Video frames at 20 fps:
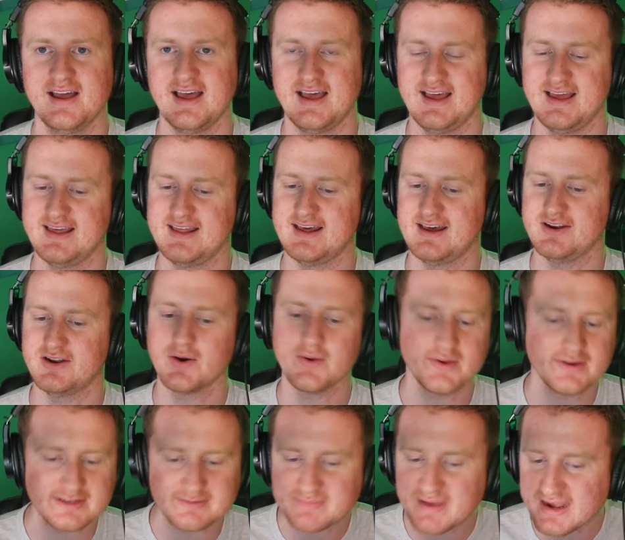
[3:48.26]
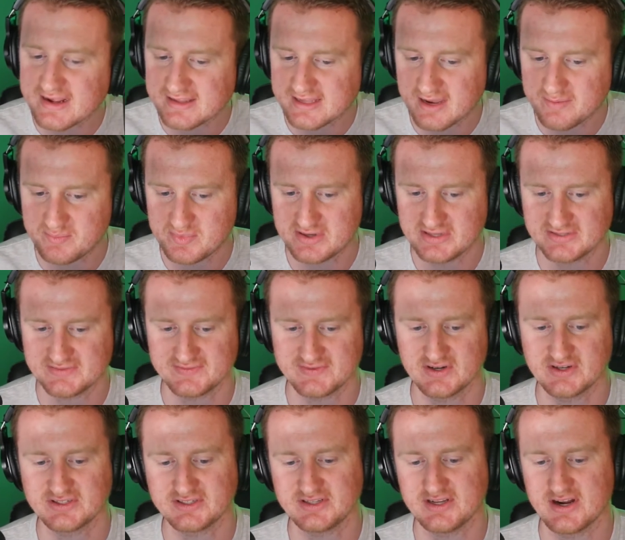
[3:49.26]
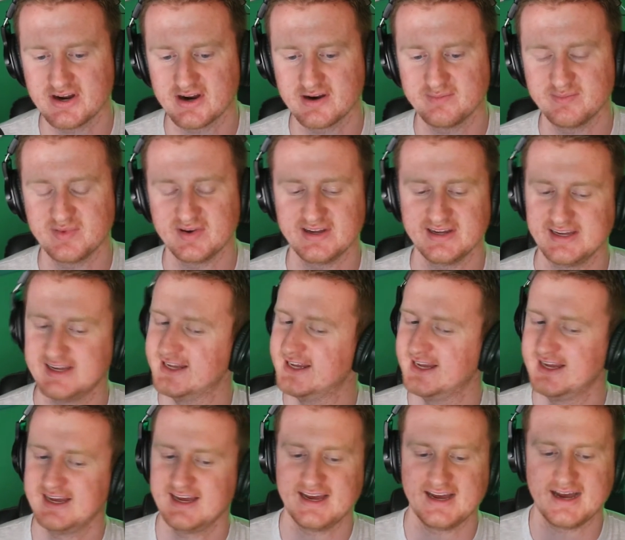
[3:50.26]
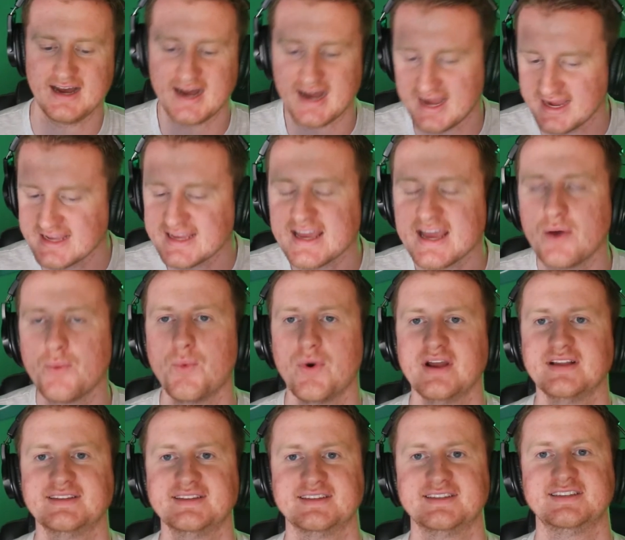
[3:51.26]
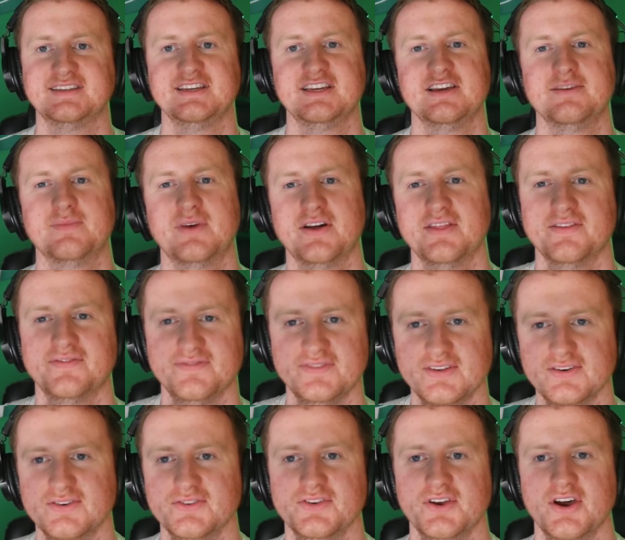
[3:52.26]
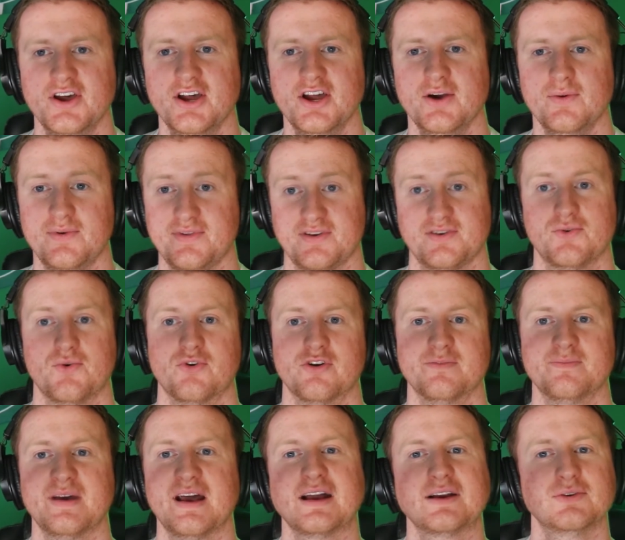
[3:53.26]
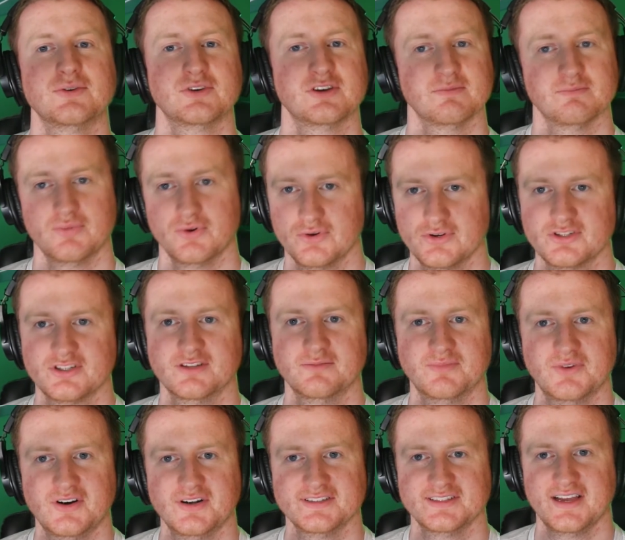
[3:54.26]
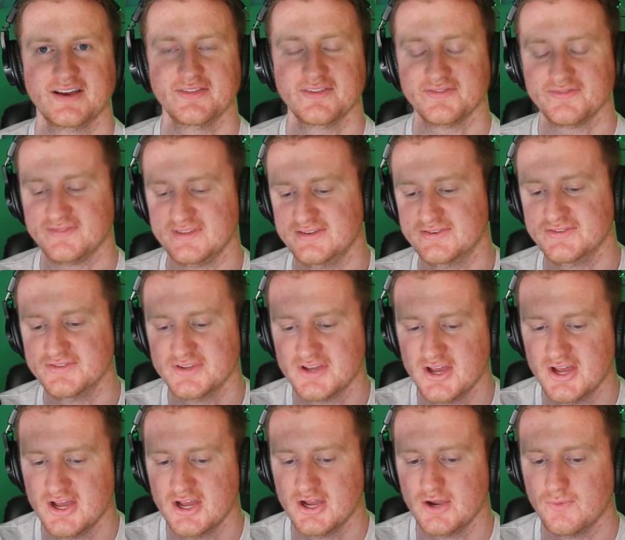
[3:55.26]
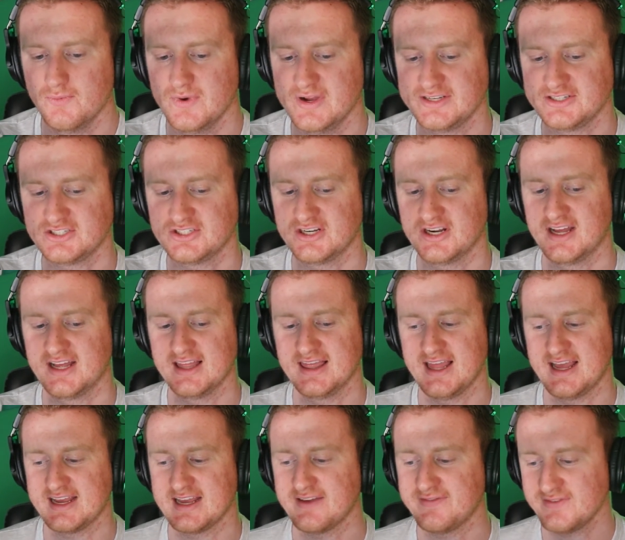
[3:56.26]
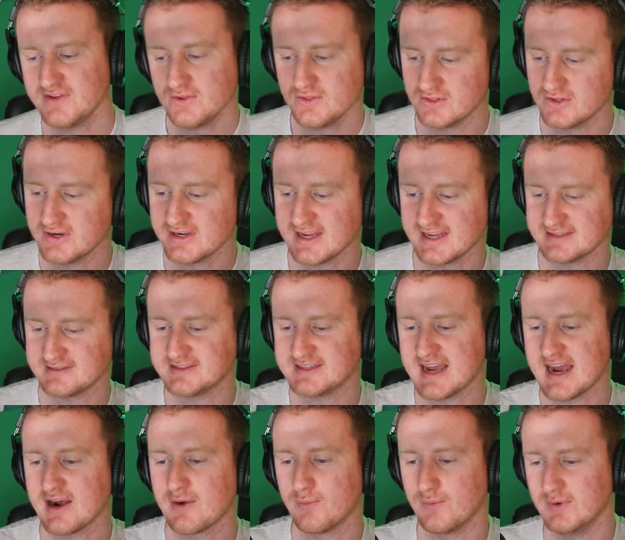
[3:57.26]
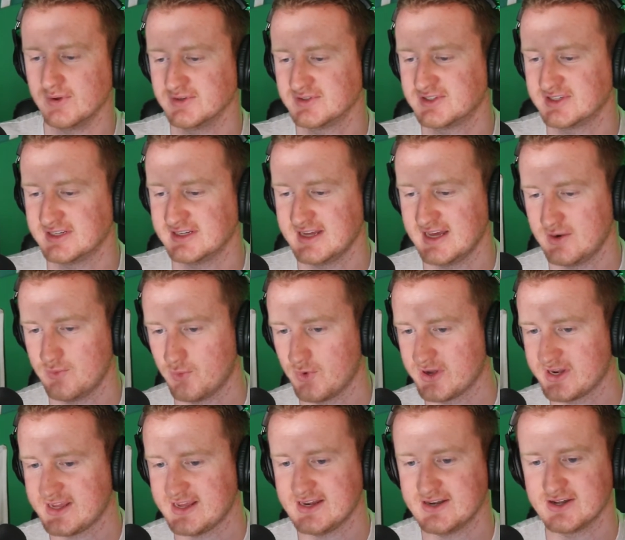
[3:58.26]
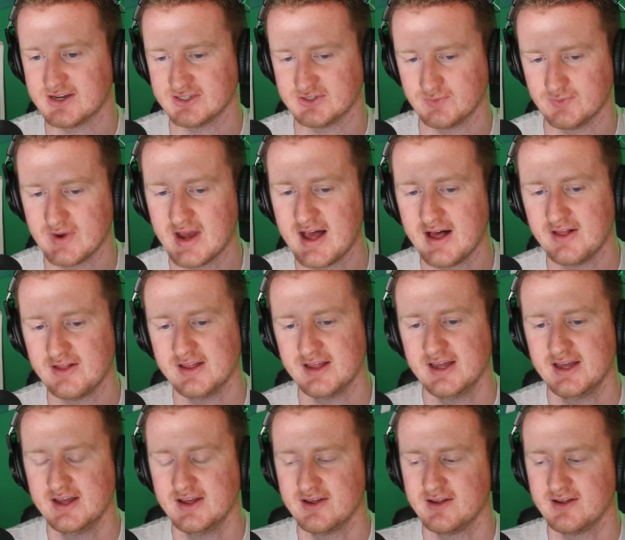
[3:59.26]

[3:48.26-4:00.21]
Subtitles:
And I know he was banged up in his first year, but I can't wait to see him on the field with a quarterback who can push the ball down the field, which, if you look at Zach Wilson and what he does well,